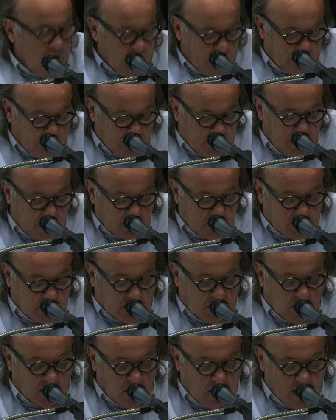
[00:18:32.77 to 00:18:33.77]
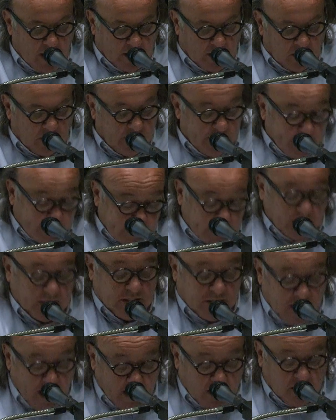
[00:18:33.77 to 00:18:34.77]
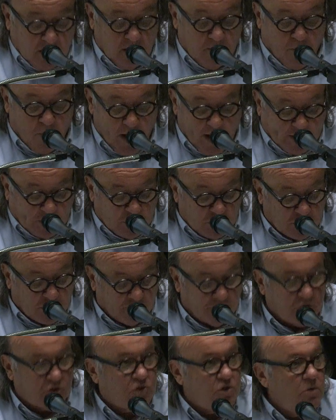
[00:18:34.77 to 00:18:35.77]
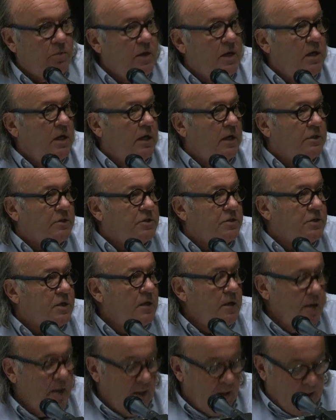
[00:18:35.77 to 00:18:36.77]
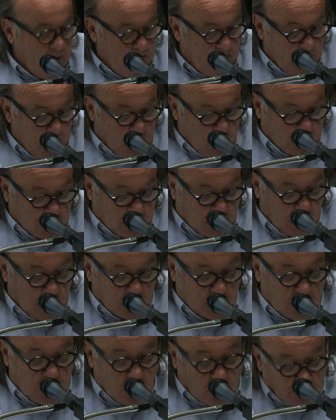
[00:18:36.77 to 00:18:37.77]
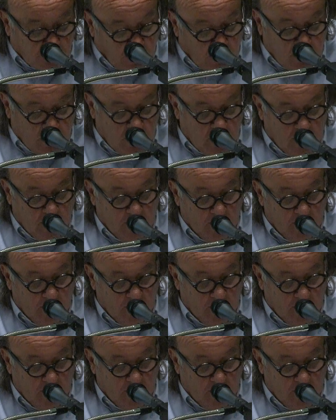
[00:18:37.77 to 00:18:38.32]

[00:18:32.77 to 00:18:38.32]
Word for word: the discontented branches of the Sioux Indians because their children